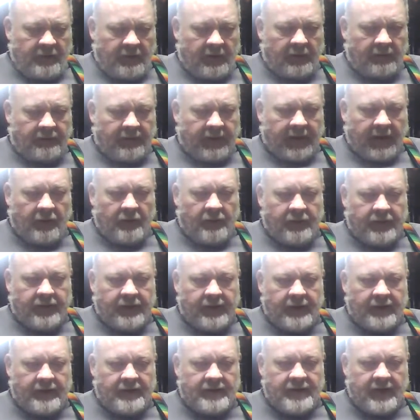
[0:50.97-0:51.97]
if I go with
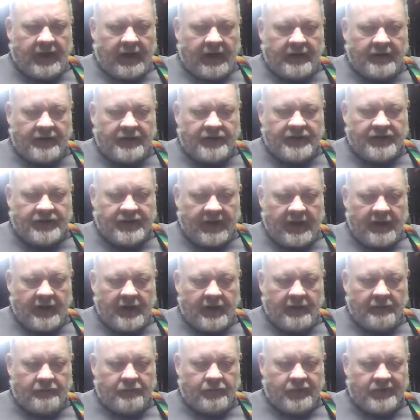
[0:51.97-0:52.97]
the entire
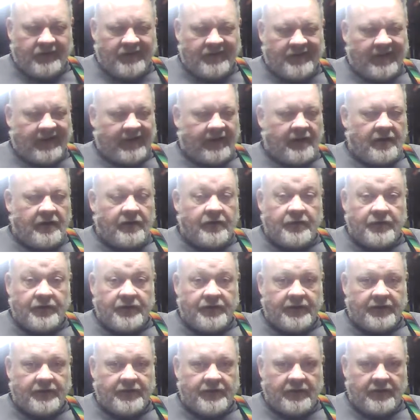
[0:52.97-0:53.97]
setup, which is like
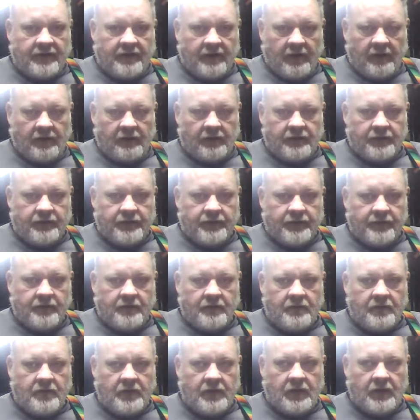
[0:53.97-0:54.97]

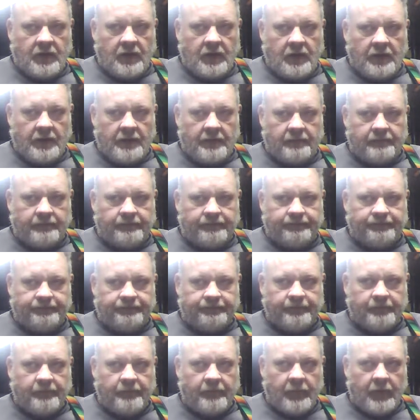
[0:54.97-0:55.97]
$160,
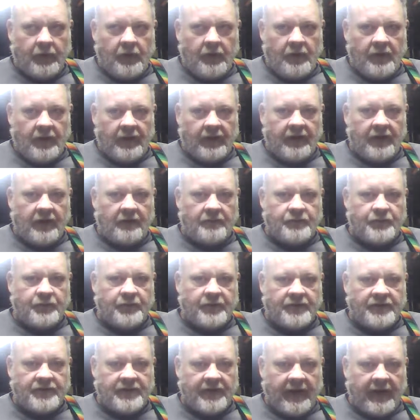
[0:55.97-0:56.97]
it comes
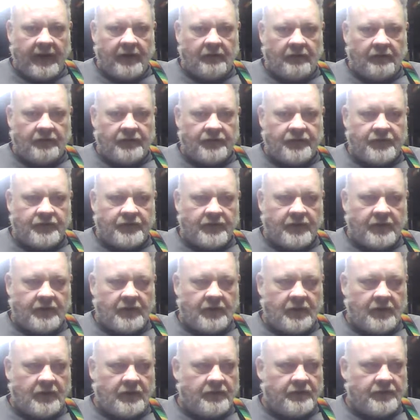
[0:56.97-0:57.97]
with saddles.
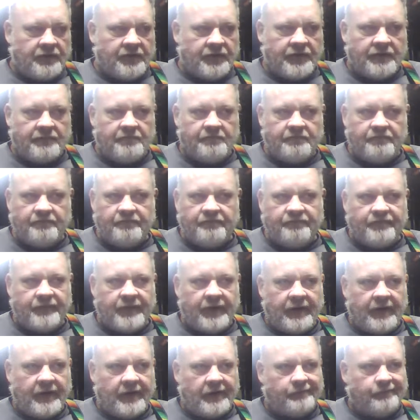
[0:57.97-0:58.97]

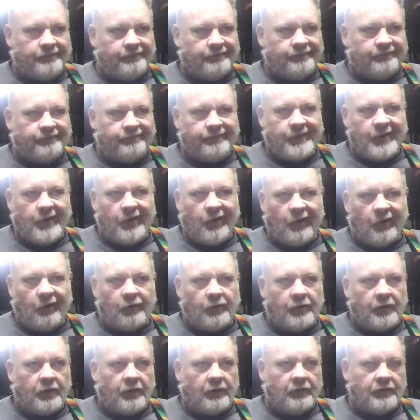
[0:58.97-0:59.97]
They're
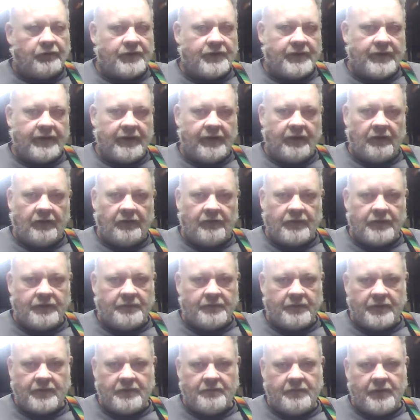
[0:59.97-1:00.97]
cold rolled steel. They're
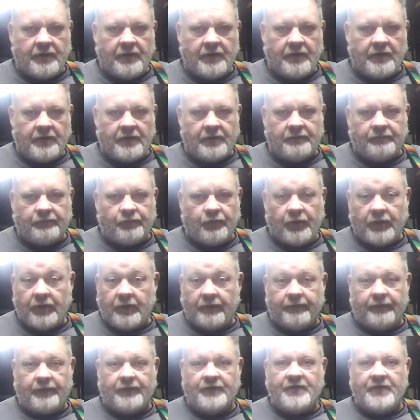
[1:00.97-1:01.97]
supposed to be the
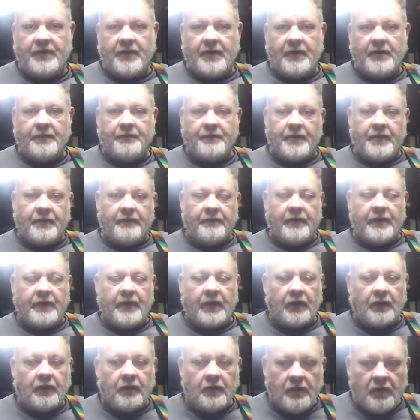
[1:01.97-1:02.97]
wonderful setup and
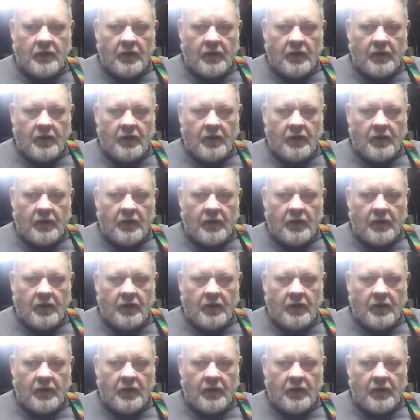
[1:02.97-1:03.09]
everything,